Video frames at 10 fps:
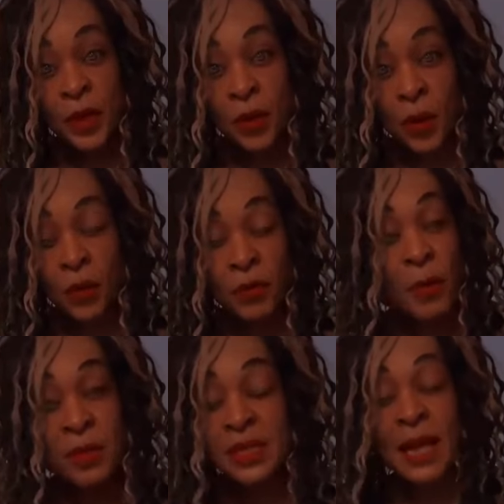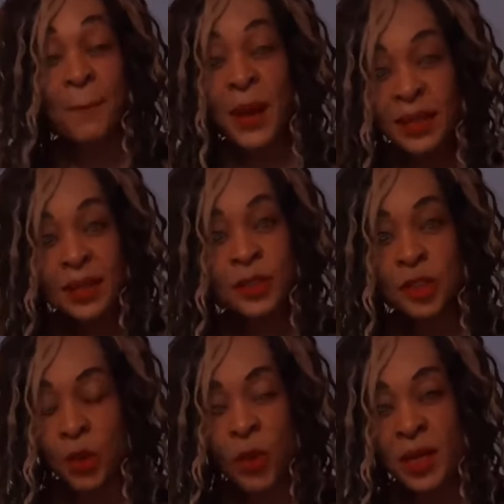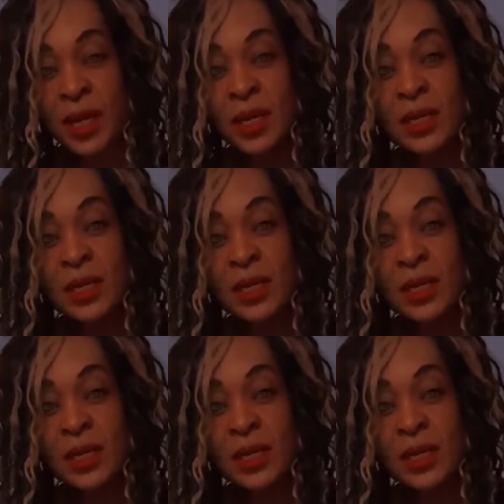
You know, from this abundant joy.